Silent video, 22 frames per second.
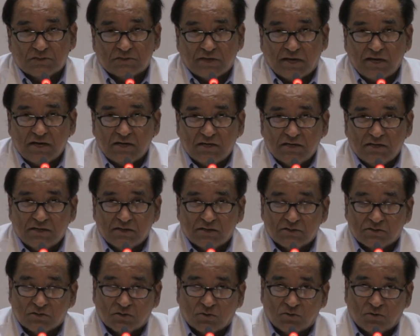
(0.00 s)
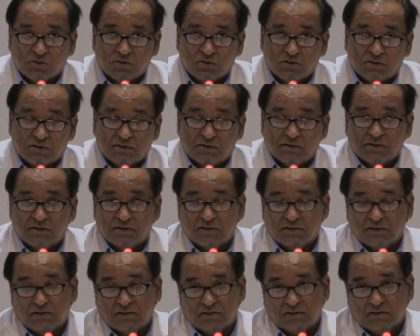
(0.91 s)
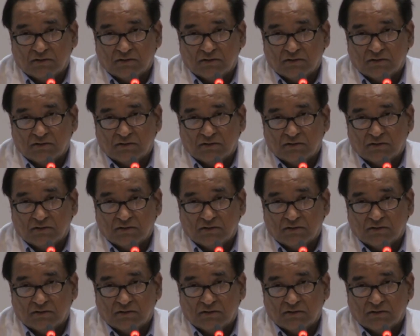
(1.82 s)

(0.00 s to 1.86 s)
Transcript: if someone's 80 years old,